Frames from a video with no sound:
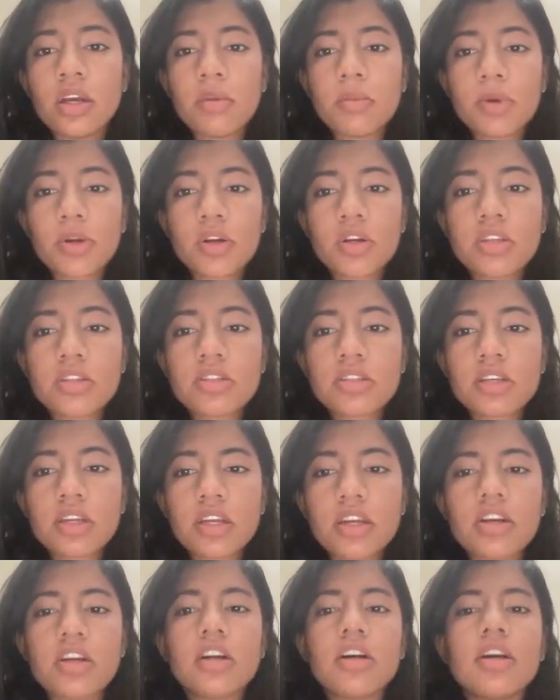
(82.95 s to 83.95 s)
Because
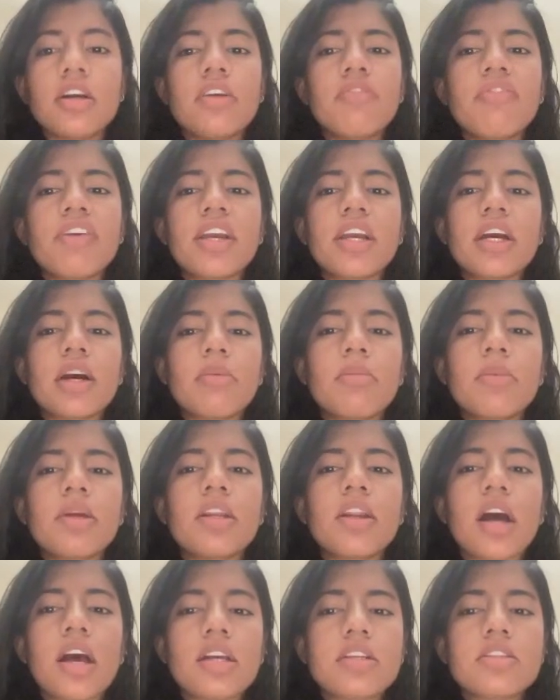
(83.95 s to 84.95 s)
if I come
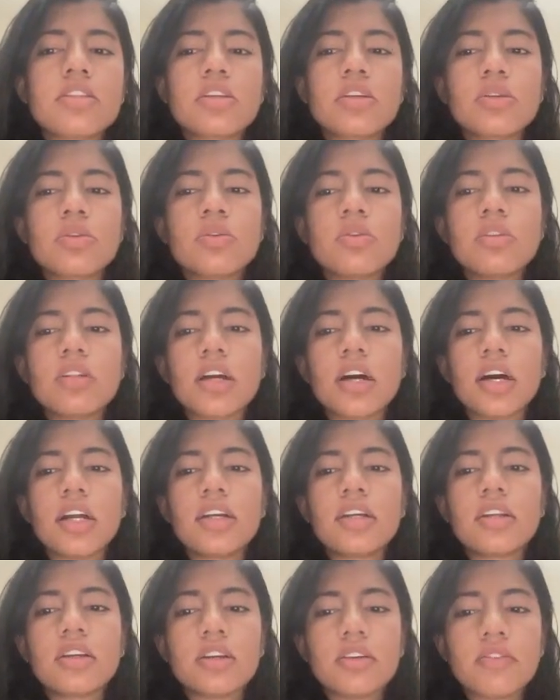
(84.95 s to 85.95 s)
and ask you that